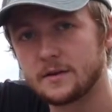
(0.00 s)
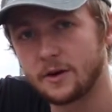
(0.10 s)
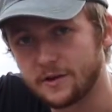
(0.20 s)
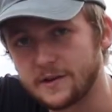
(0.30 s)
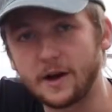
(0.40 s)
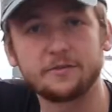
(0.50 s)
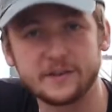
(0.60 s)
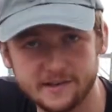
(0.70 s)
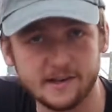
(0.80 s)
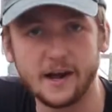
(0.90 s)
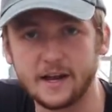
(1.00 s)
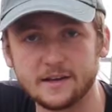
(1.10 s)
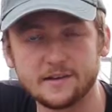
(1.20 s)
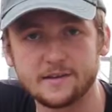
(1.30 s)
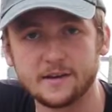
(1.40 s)
herself to
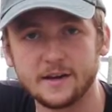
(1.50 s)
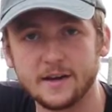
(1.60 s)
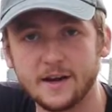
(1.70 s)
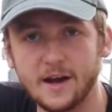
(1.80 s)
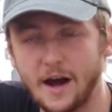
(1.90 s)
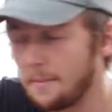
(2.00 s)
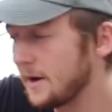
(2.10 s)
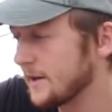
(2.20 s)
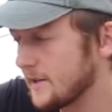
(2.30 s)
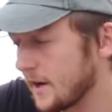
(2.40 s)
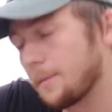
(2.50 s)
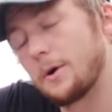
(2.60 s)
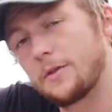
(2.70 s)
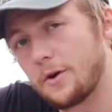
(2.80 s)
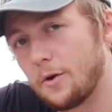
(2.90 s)
science. I'm gonna take
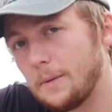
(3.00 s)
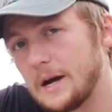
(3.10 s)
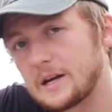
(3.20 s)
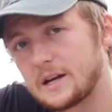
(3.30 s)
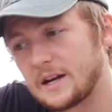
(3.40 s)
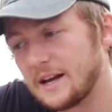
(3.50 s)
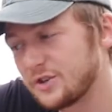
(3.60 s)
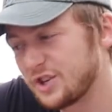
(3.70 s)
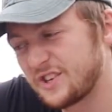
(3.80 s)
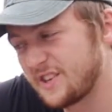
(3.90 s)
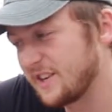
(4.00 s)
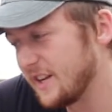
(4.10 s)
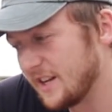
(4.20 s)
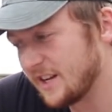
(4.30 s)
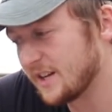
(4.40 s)
apart the whole bike and just
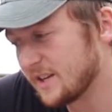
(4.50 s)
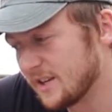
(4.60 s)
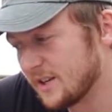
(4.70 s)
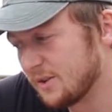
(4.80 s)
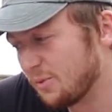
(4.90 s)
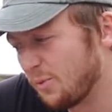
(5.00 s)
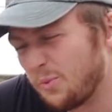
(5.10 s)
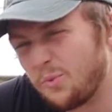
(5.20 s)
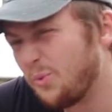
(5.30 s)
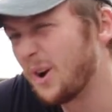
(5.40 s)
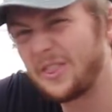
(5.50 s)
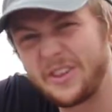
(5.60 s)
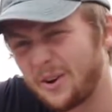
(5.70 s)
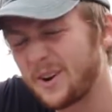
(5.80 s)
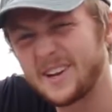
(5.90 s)
see what
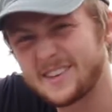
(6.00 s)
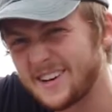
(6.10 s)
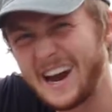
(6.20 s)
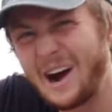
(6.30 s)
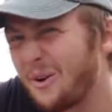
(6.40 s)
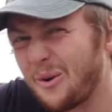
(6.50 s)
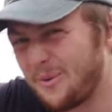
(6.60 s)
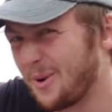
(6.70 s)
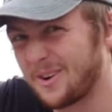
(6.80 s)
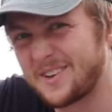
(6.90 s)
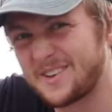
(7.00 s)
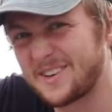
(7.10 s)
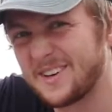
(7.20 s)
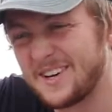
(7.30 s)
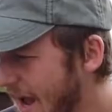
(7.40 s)
there is and how it works.
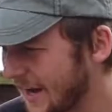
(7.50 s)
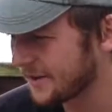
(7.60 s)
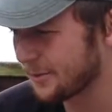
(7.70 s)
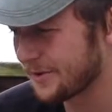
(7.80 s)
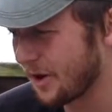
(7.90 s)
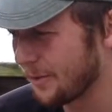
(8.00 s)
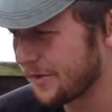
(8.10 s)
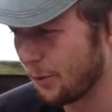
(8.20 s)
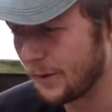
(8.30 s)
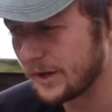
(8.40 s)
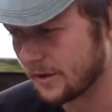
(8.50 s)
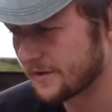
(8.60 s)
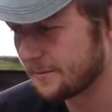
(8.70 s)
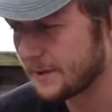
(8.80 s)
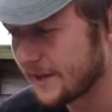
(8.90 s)
I guess we'll start with the
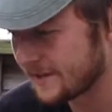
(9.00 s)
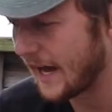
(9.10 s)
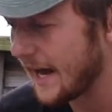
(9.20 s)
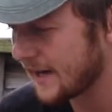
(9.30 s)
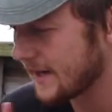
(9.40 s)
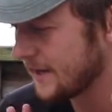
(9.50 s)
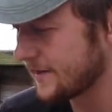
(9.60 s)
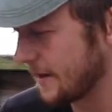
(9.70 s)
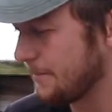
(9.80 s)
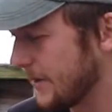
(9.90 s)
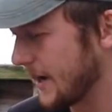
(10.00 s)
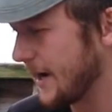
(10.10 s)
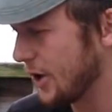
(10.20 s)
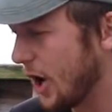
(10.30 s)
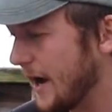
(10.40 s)
wheels, because that is something
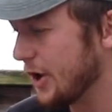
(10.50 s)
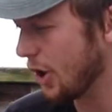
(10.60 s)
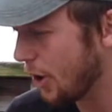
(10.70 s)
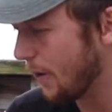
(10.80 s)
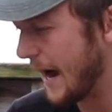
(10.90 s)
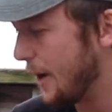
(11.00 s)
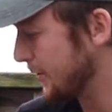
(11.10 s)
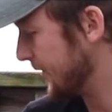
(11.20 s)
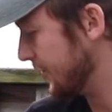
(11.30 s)
I know how to